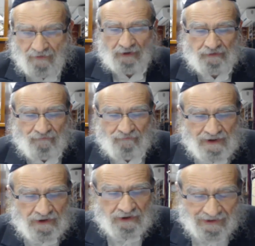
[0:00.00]
But
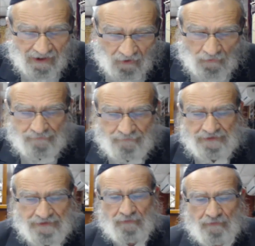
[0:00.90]
really, the
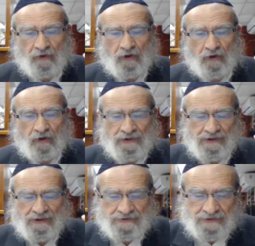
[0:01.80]
ultimate uh, goal
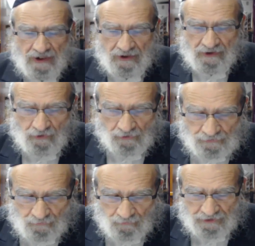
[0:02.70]
is
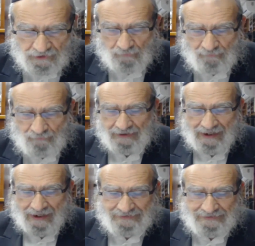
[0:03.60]
Yosura is to bring
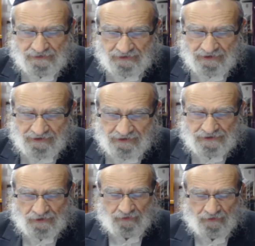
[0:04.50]
out this the
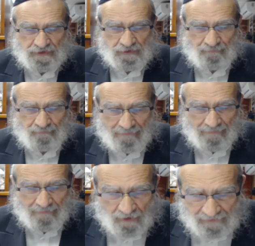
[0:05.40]
Yisro and the
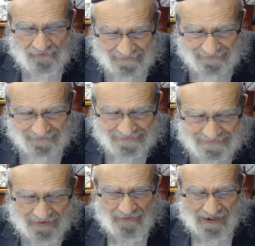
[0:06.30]
supremacy of the land
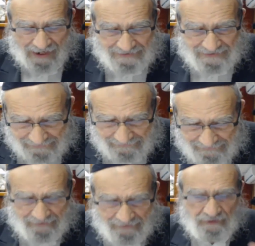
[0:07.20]
itself as it is
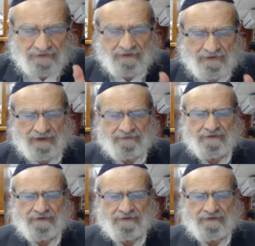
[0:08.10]
contained within the land.